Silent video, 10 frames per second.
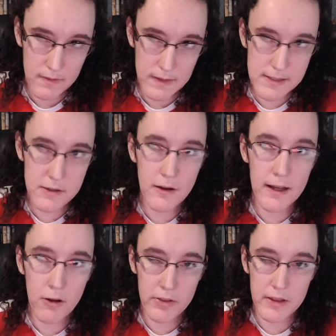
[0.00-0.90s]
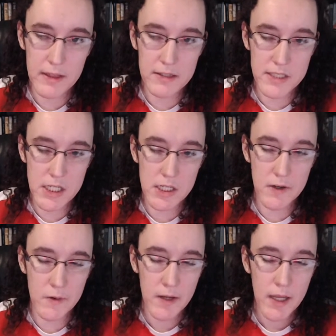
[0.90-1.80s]
These are all healthy things to
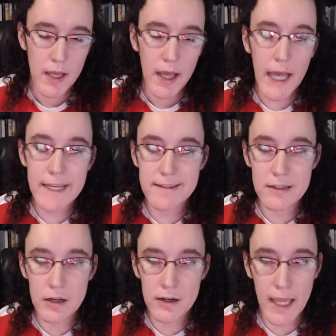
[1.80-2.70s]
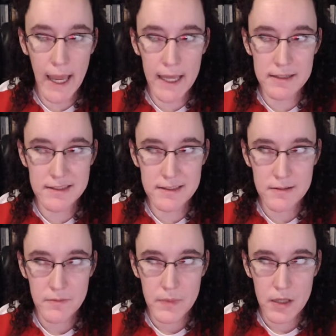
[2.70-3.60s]
do as long as
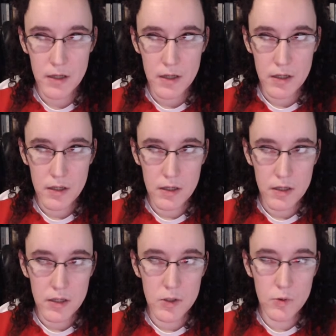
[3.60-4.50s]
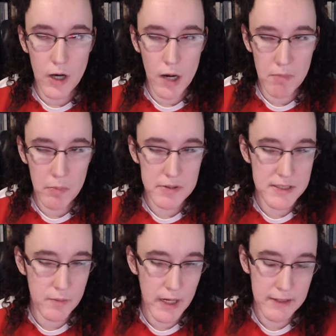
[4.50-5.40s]
you come up with
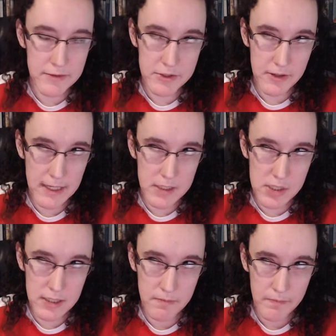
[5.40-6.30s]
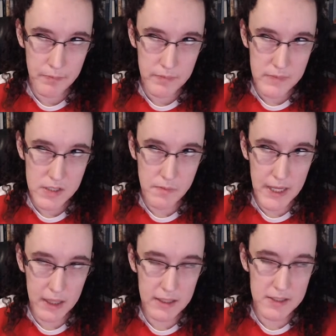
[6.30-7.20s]
some kind of strategy to
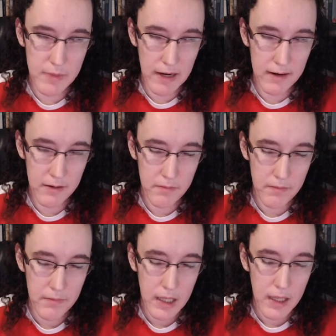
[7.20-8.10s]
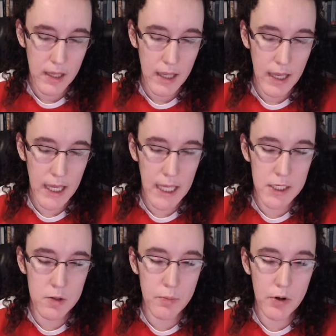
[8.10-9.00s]
make things better and
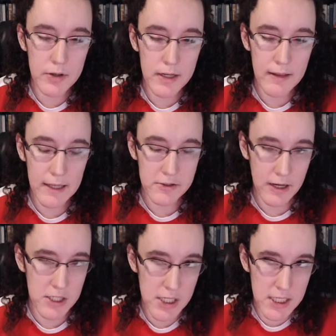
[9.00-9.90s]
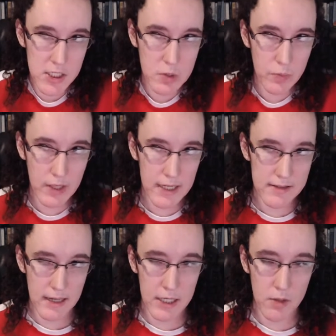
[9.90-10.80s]
you put that strategy into
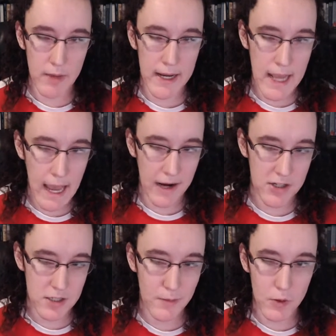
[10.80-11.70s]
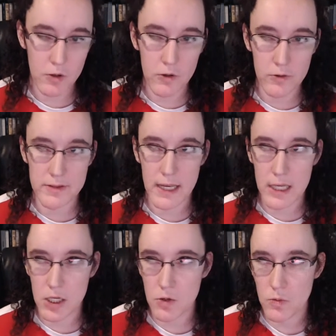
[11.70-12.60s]
place and you make actionable goals
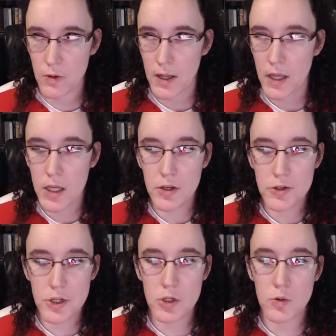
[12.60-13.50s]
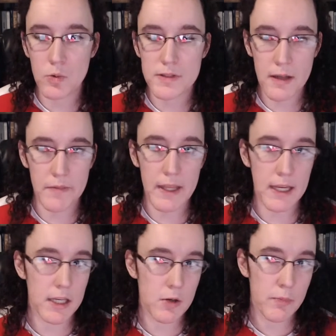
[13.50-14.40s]
and you do
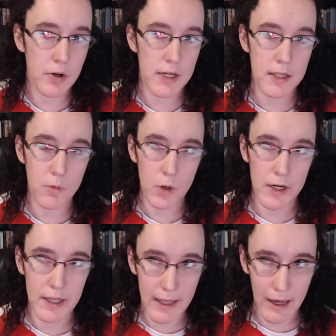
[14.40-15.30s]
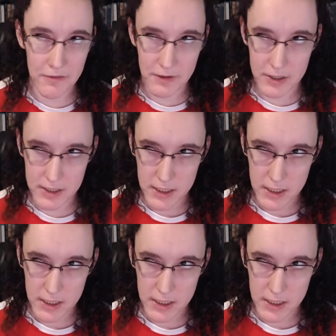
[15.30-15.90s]
something and you put in the work and the effort